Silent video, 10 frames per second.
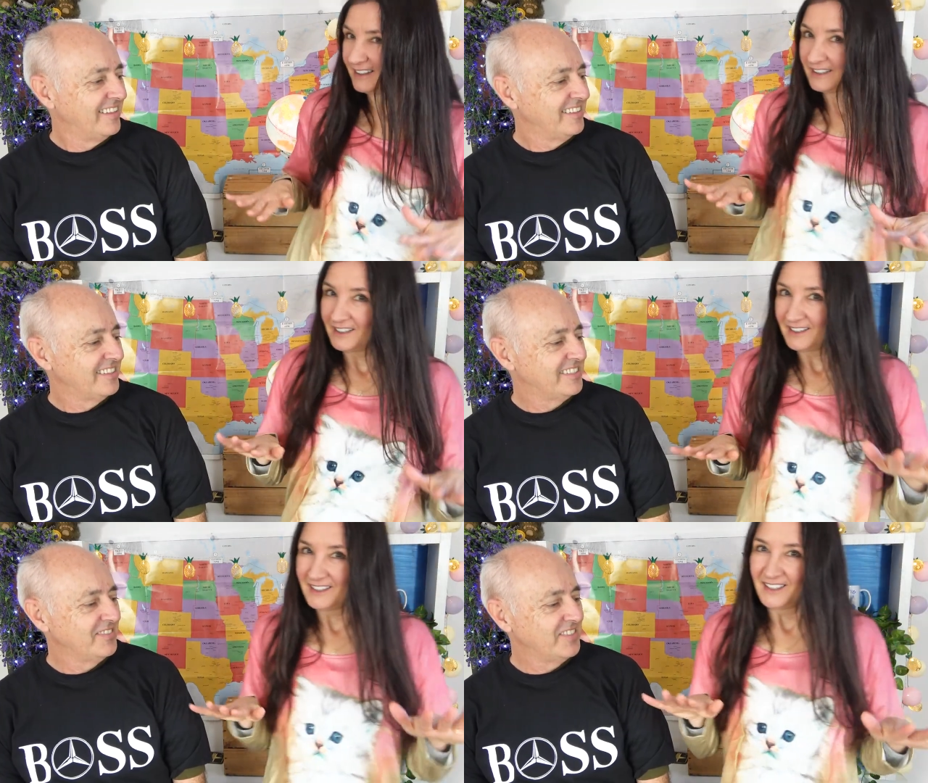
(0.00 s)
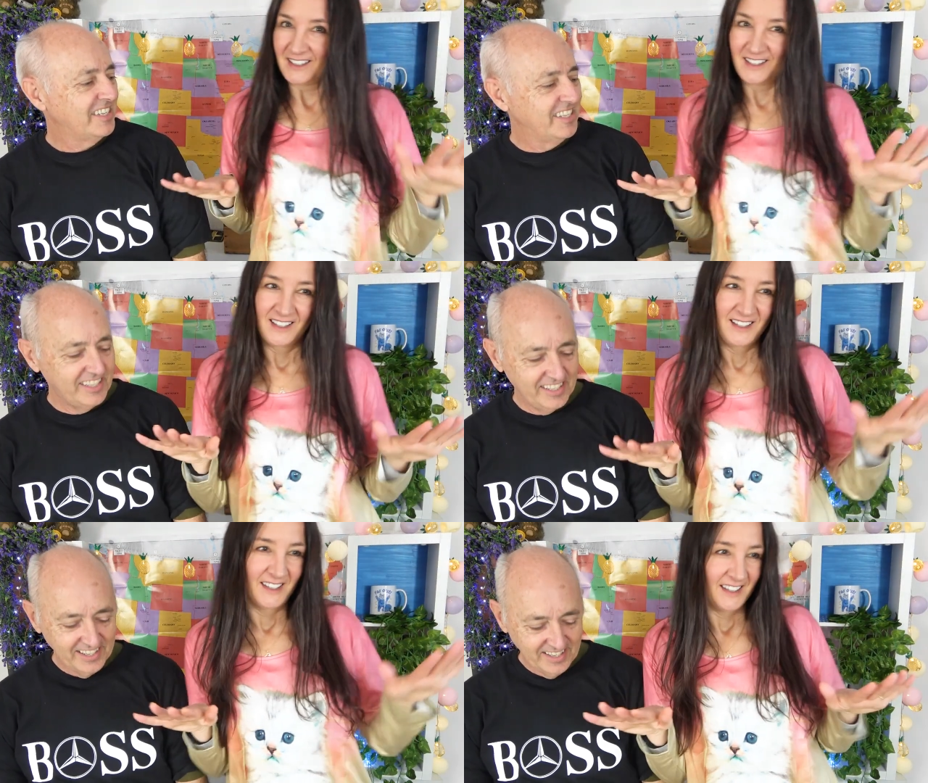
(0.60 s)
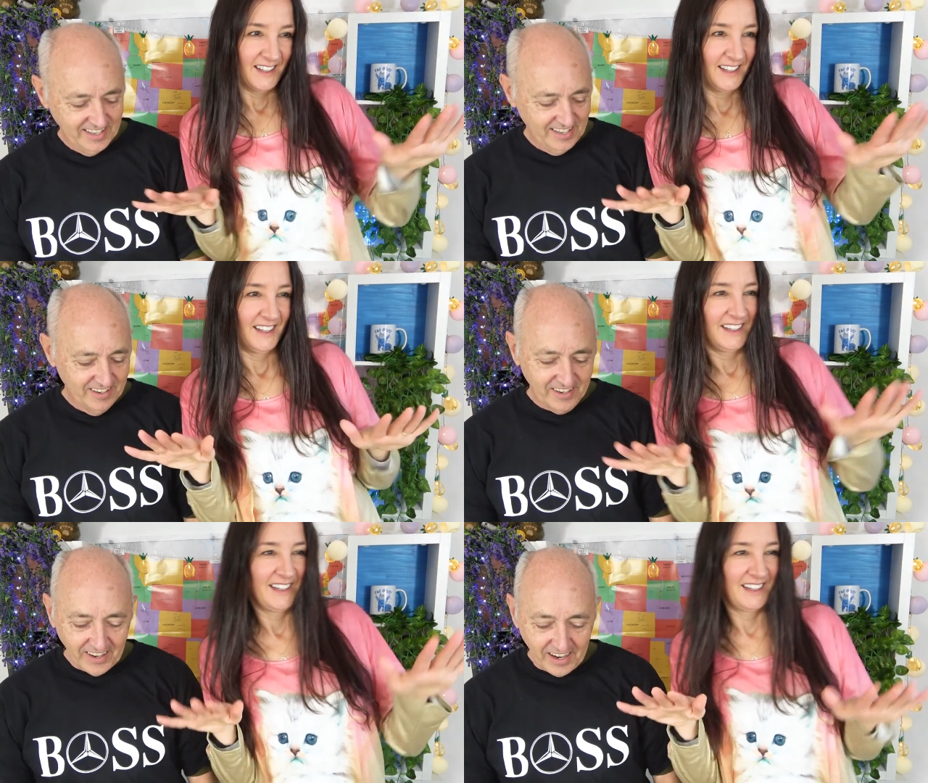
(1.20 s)
Speaker 1: The shimmy kitty.
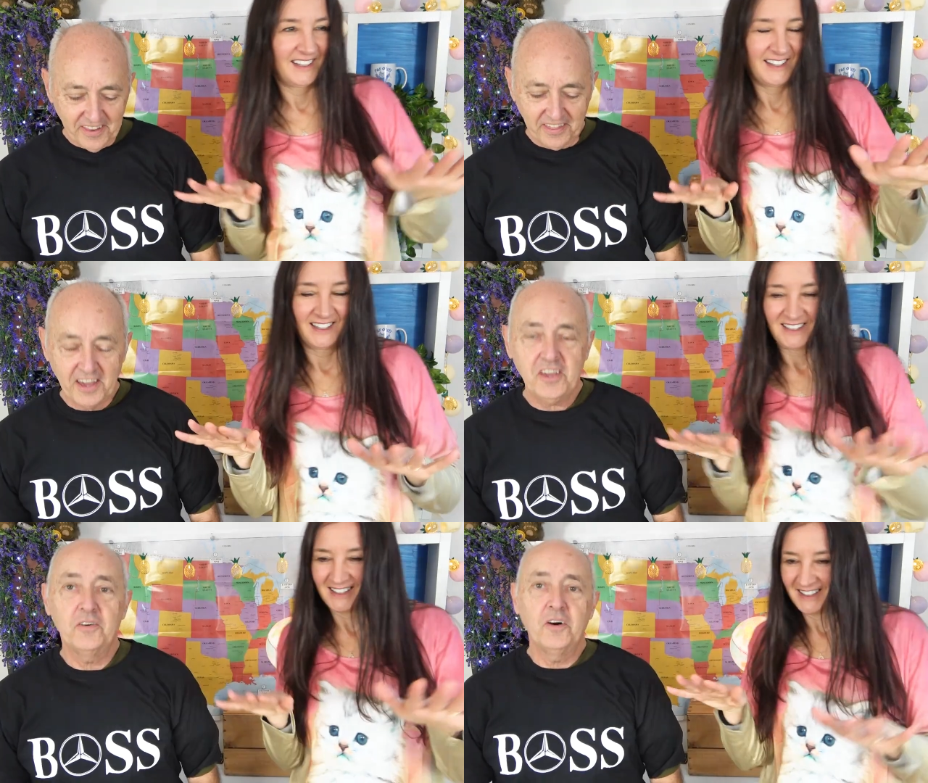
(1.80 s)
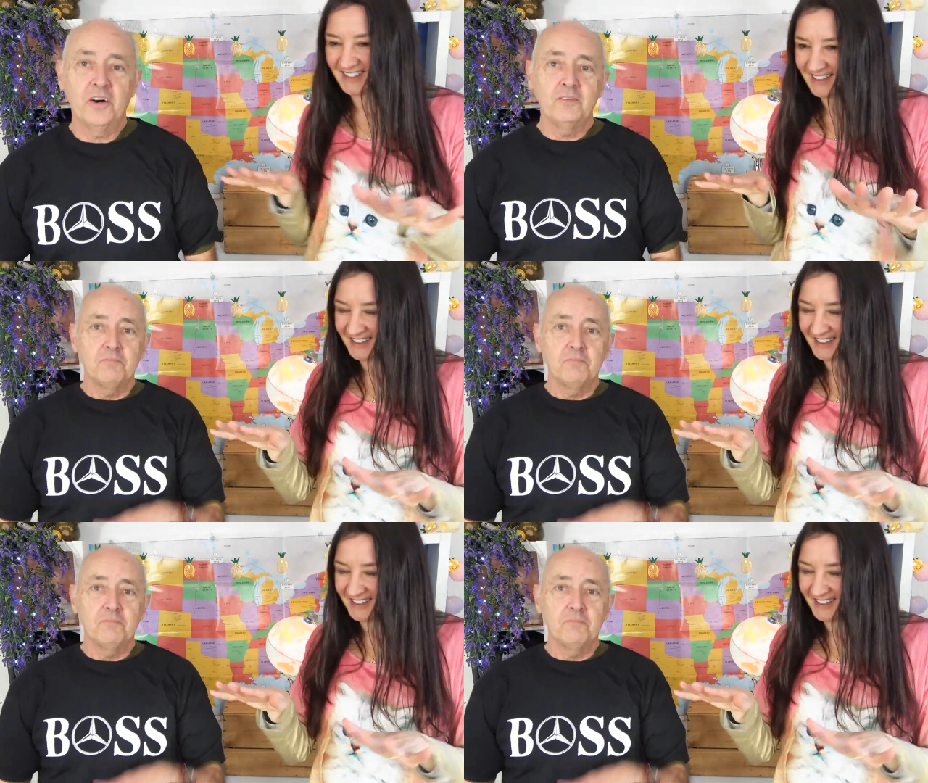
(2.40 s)
All right. Thank you all.